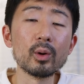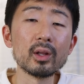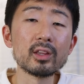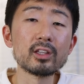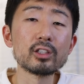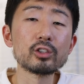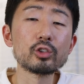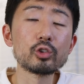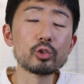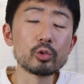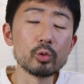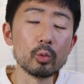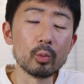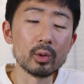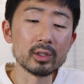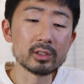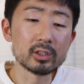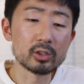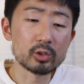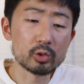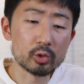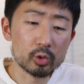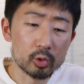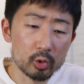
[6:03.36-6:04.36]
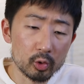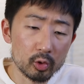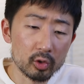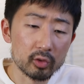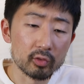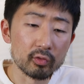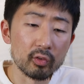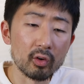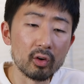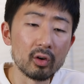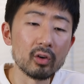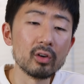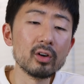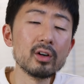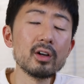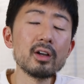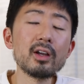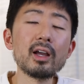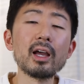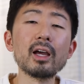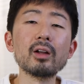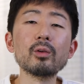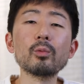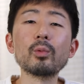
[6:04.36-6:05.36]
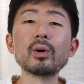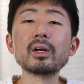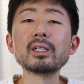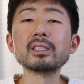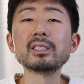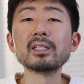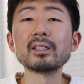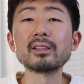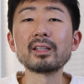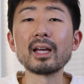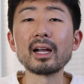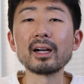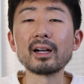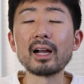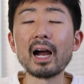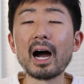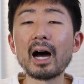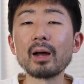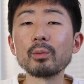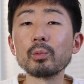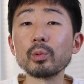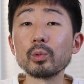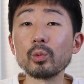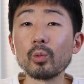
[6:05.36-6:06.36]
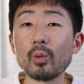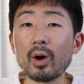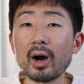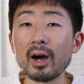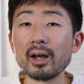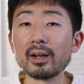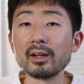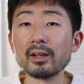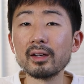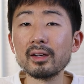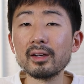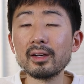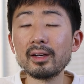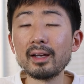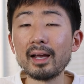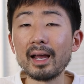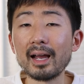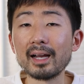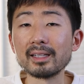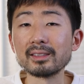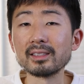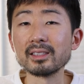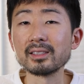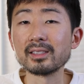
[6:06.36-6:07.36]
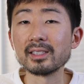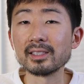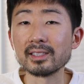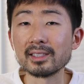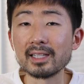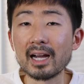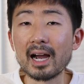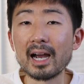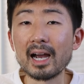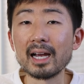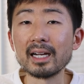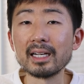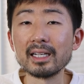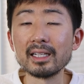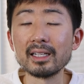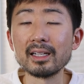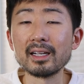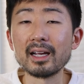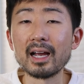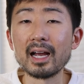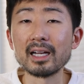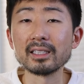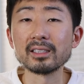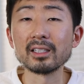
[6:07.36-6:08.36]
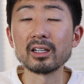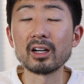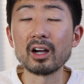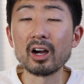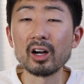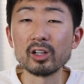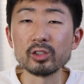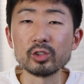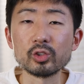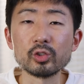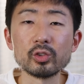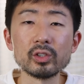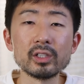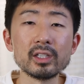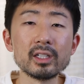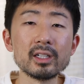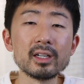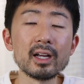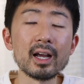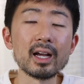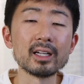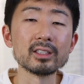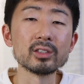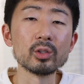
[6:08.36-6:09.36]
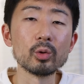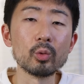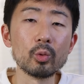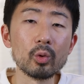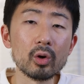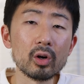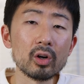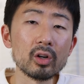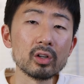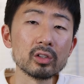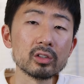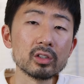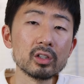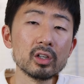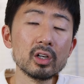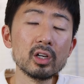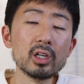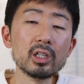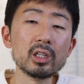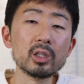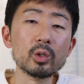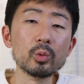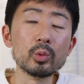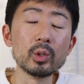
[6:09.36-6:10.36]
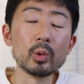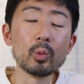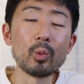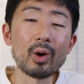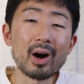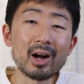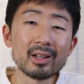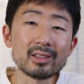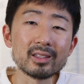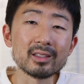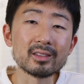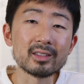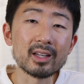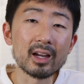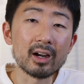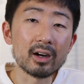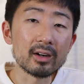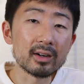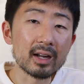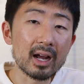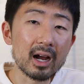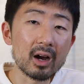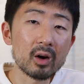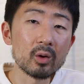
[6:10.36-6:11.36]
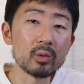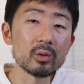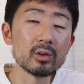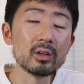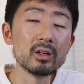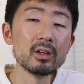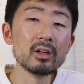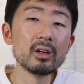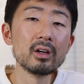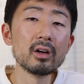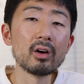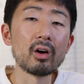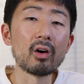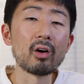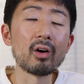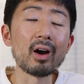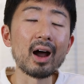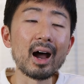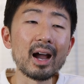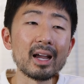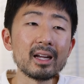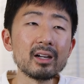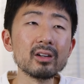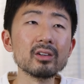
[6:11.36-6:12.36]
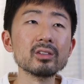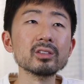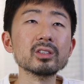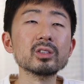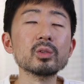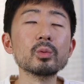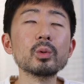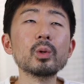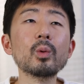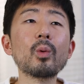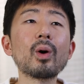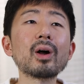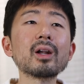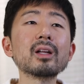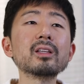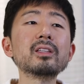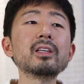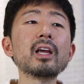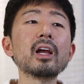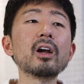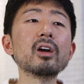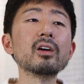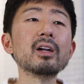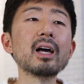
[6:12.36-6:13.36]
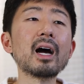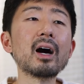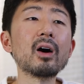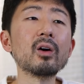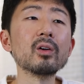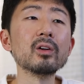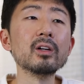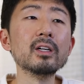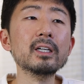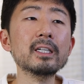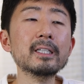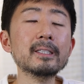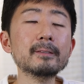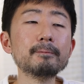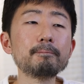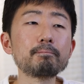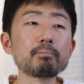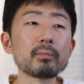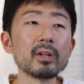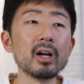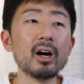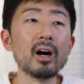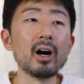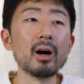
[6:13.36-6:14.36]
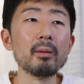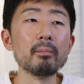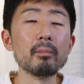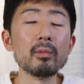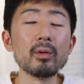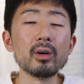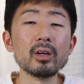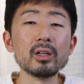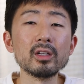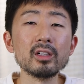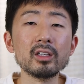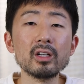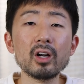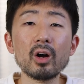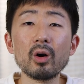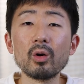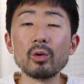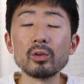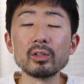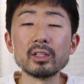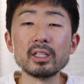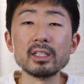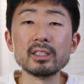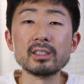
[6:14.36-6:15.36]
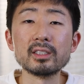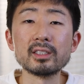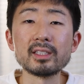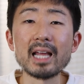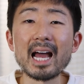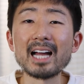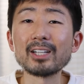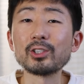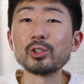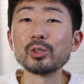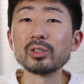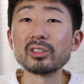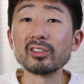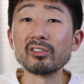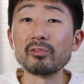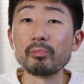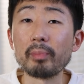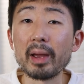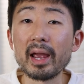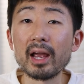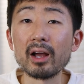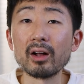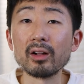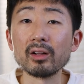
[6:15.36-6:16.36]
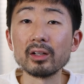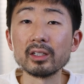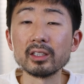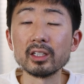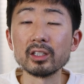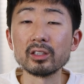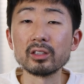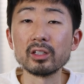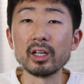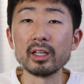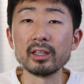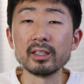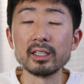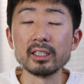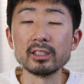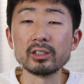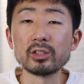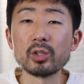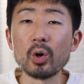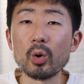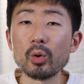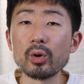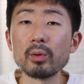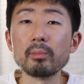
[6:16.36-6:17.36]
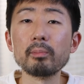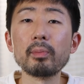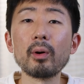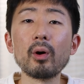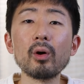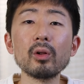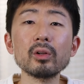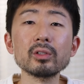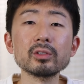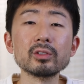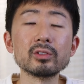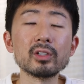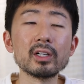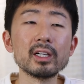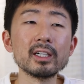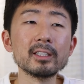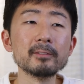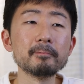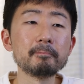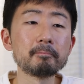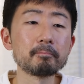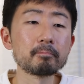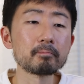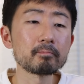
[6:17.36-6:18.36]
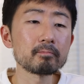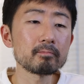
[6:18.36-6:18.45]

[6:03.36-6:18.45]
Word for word: what's, what's truthful, and what is it that God would want as a society, as a country, as a world? Do we want to tear down our idols? Do we want to tear down, um, you know, these statues of Baal and, and these totem poles, right?